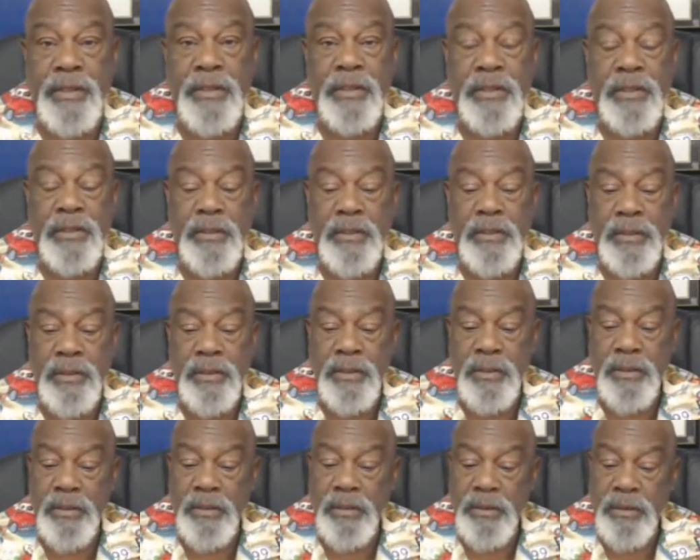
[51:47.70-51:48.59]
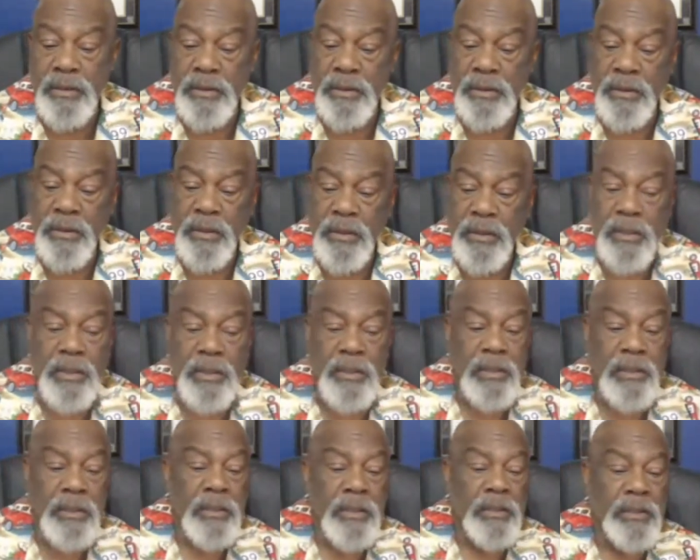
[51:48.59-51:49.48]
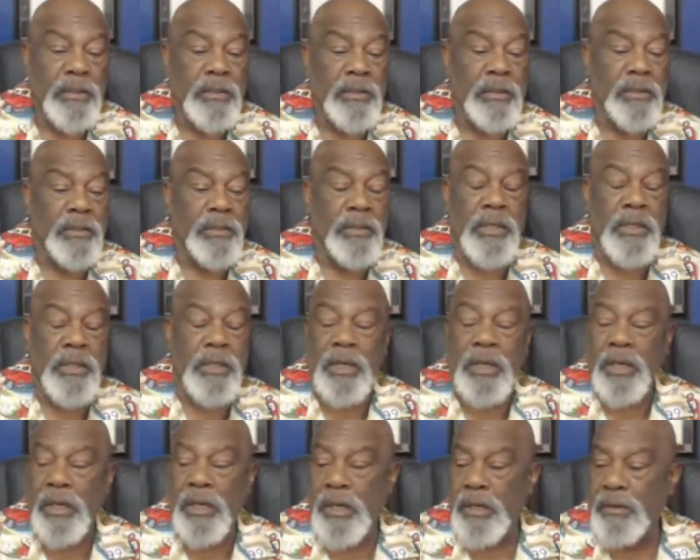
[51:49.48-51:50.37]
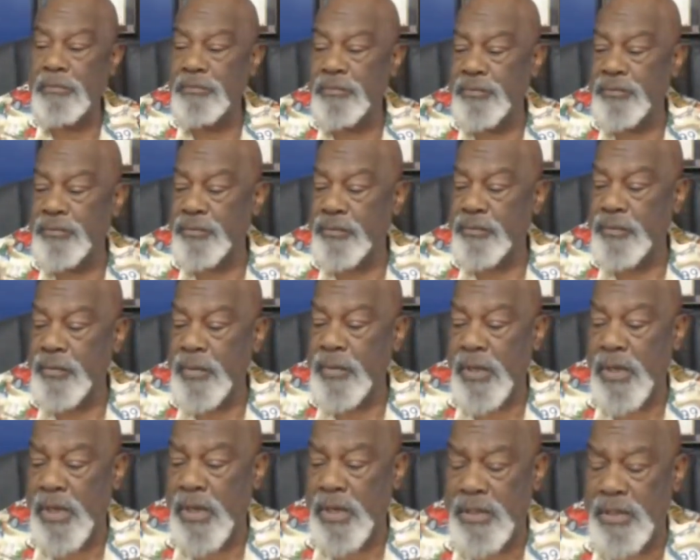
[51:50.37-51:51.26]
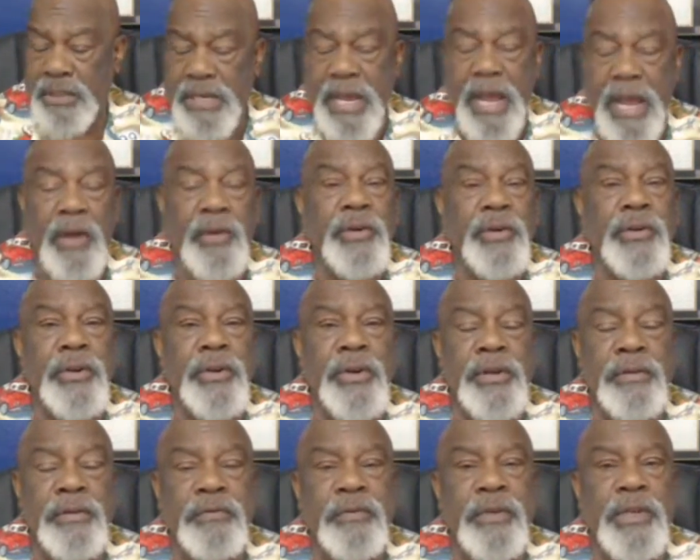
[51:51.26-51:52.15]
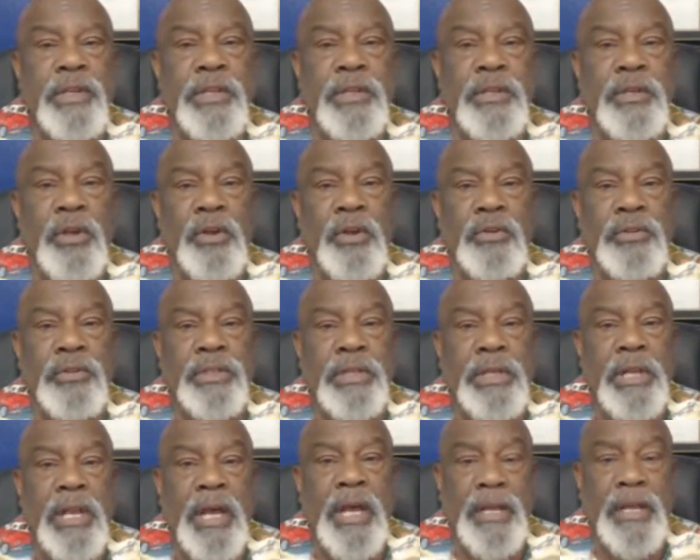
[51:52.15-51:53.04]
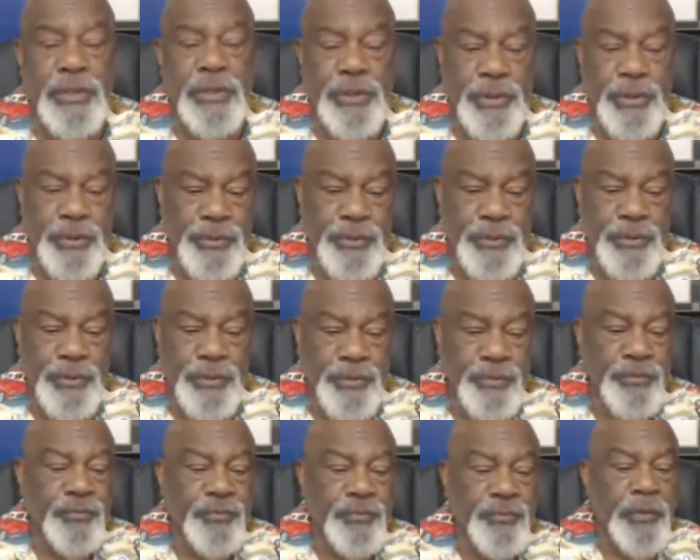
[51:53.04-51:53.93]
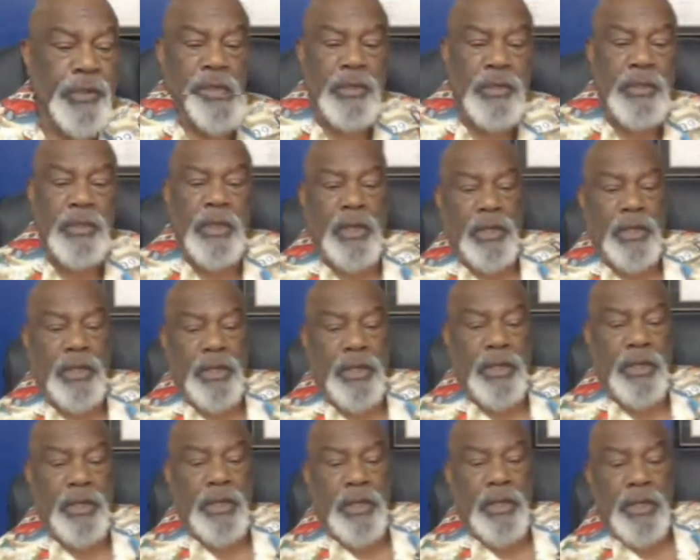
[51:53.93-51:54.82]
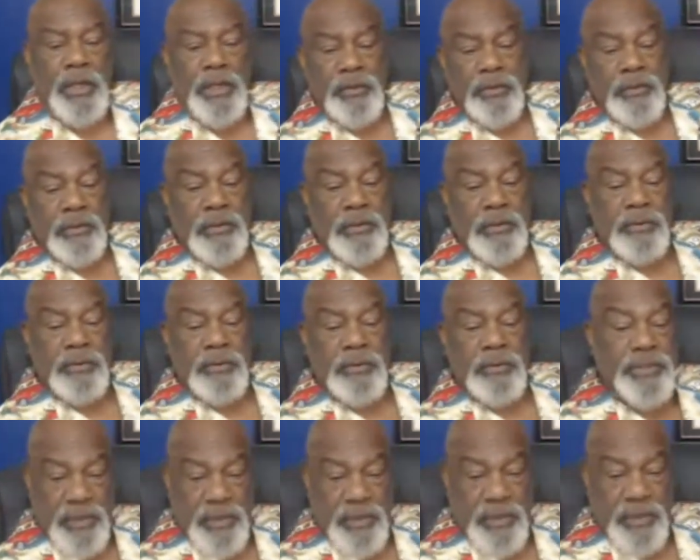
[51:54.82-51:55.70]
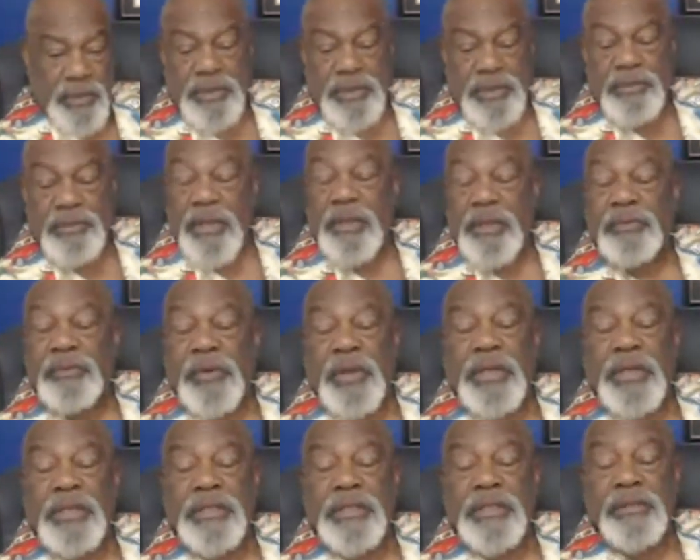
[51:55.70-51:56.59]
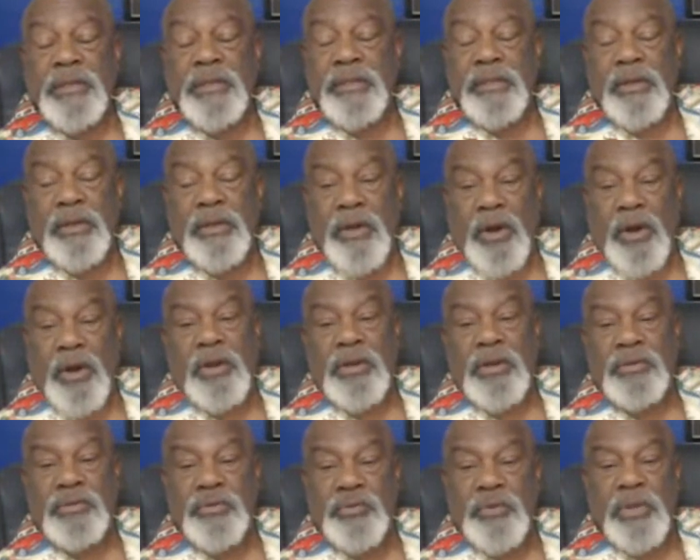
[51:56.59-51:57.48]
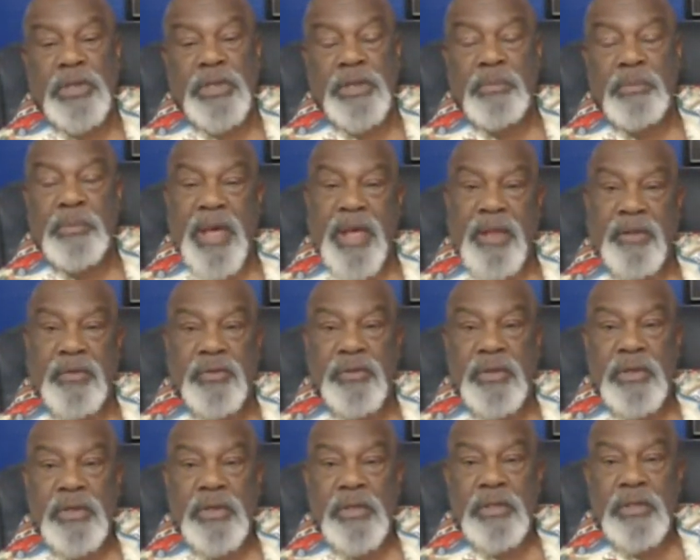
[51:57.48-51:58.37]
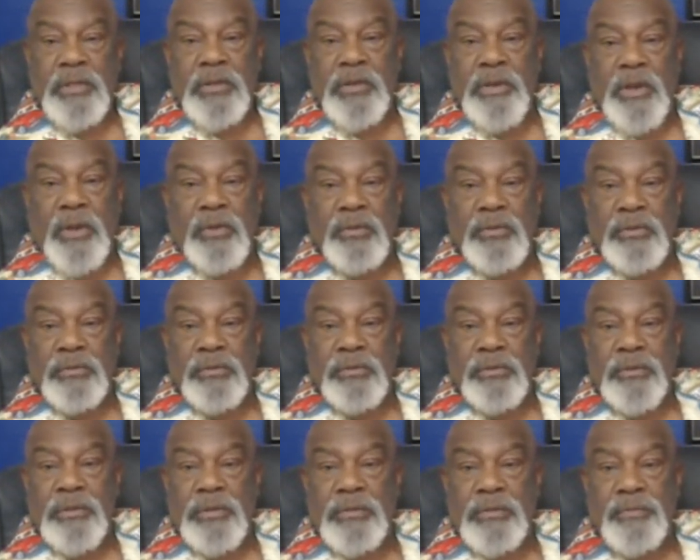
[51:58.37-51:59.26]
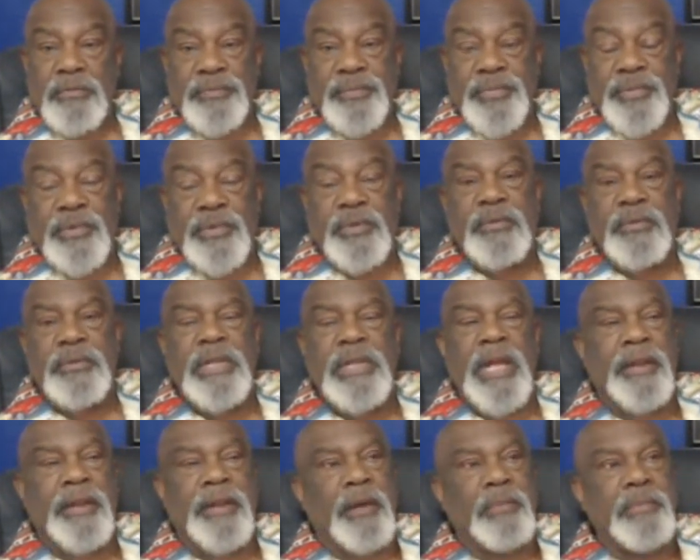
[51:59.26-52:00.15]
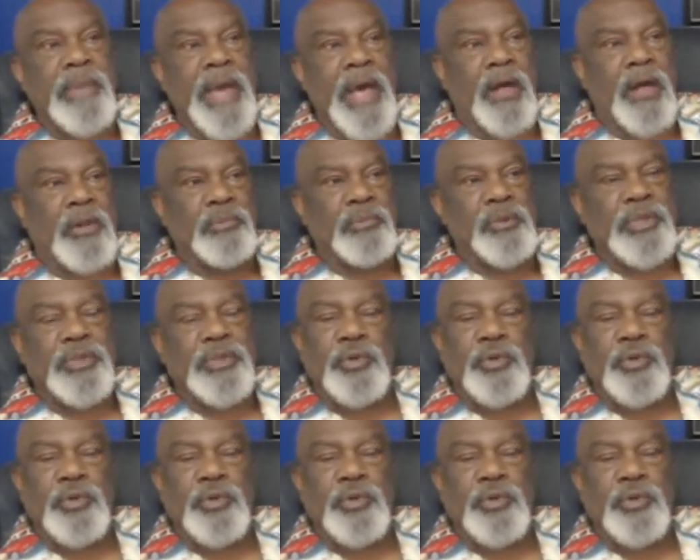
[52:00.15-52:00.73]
The down and dirty videos that I do, which are what these motherfuckers are, is really about, you know, not about, but directed to pimps.